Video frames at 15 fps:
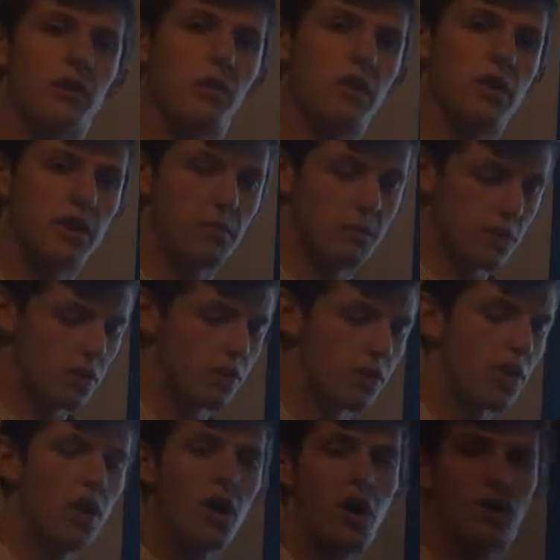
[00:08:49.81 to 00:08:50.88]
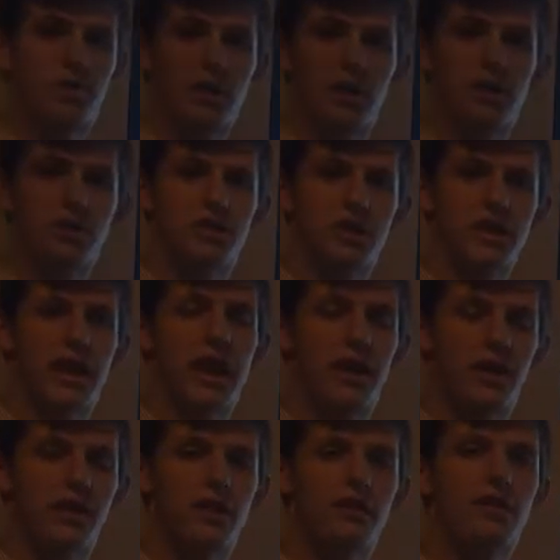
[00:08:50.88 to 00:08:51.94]
we wanted to build our BRG
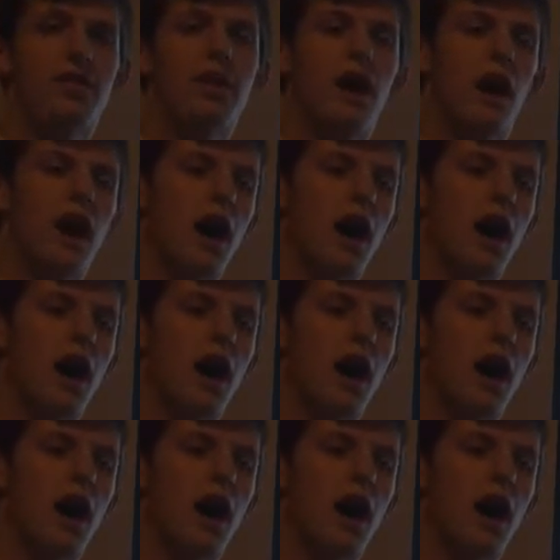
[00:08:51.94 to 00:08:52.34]
out of.